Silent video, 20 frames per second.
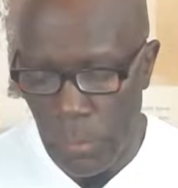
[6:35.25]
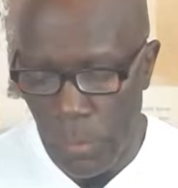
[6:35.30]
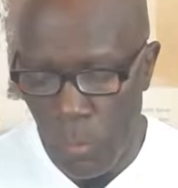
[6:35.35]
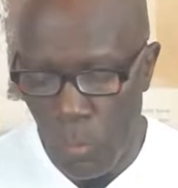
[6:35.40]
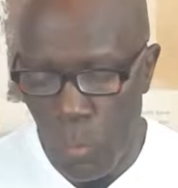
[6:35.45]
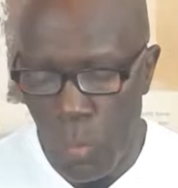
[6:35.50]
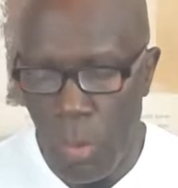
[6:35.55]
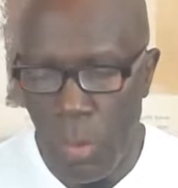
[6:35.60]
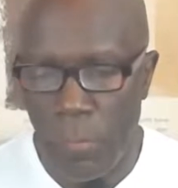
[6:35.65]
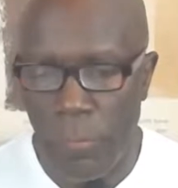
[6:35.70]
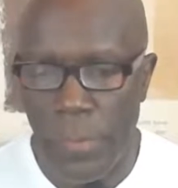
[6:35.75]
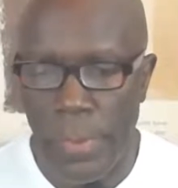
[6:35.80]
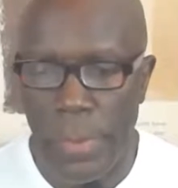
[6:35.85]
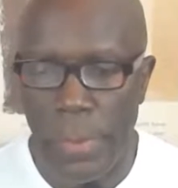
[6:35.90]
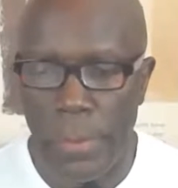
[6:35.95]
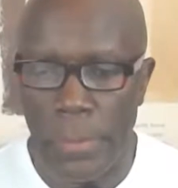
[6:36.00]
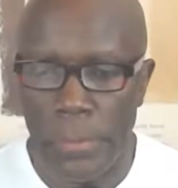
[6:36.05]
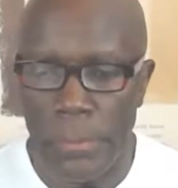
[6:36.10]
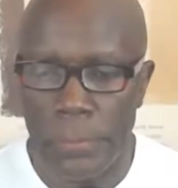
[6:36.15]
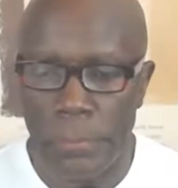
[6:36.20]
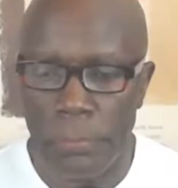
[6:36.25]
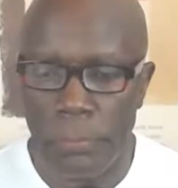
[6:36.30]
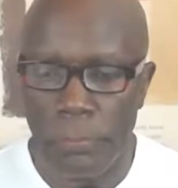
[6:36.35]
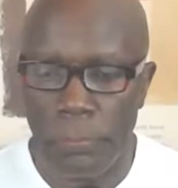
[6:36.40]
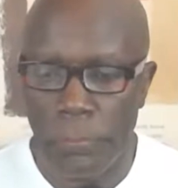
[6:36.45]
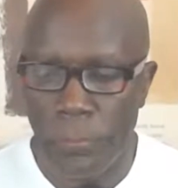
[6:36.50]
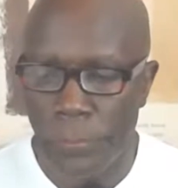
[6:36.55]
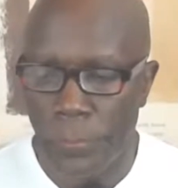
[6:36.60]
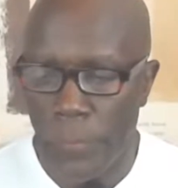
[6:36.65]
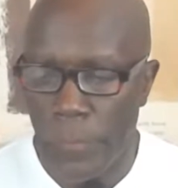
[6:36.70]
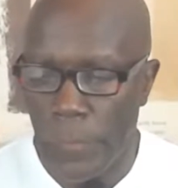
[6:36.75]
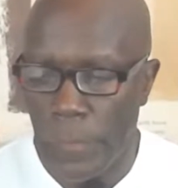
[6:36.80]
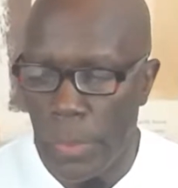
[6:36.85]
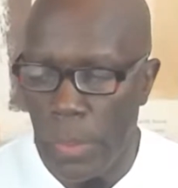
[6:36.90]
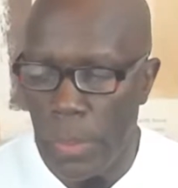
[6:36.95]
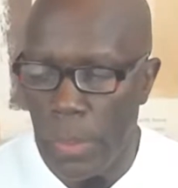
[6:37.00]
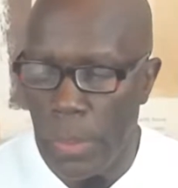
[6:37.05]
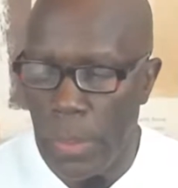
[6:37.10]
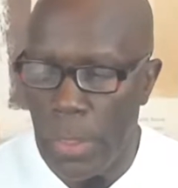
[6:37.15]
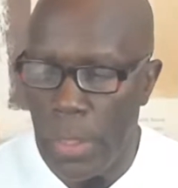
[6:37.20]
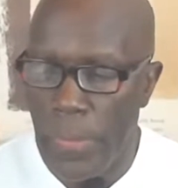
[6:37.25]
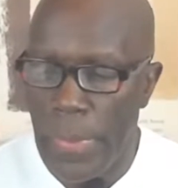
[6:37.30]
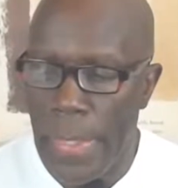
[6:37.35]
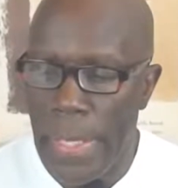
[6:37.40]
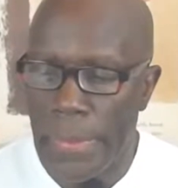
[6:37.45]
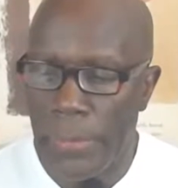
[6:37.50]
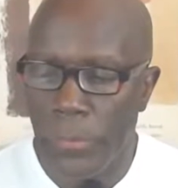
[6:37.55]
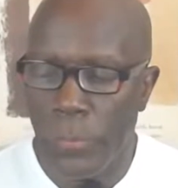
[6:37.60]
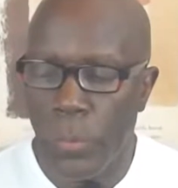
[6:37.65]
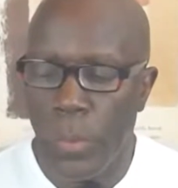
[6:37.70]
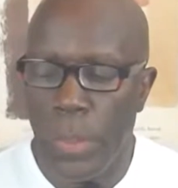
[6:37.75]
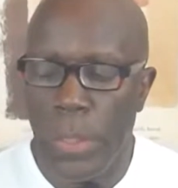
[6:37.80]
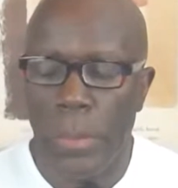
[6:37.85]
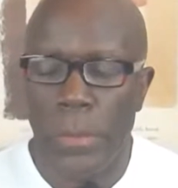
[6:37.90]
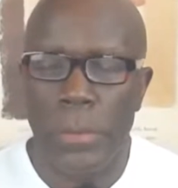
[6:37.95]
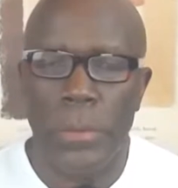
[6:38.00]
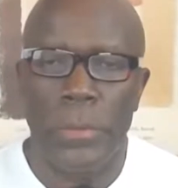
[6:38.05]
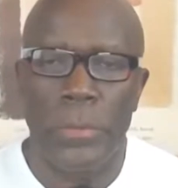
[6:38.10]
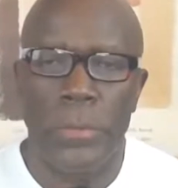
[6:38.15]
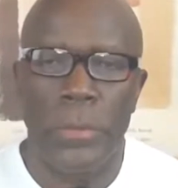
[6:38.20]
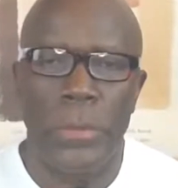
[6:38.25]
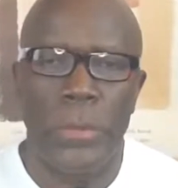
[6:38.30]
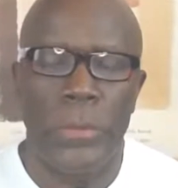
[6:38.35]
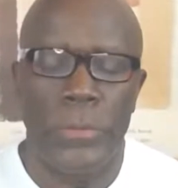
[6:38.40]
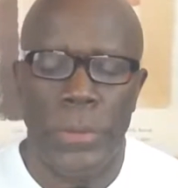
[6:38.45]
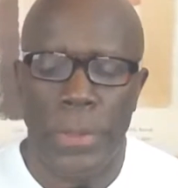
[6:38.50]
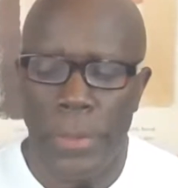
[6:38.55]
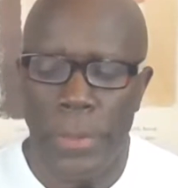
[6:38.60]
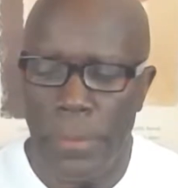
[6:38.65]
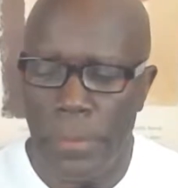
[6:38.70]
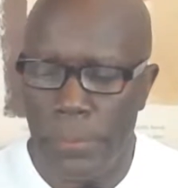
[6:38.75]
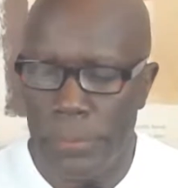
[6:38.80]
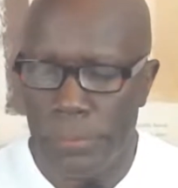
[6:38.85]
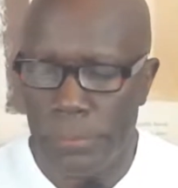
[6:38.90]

warfare. That is what she shared.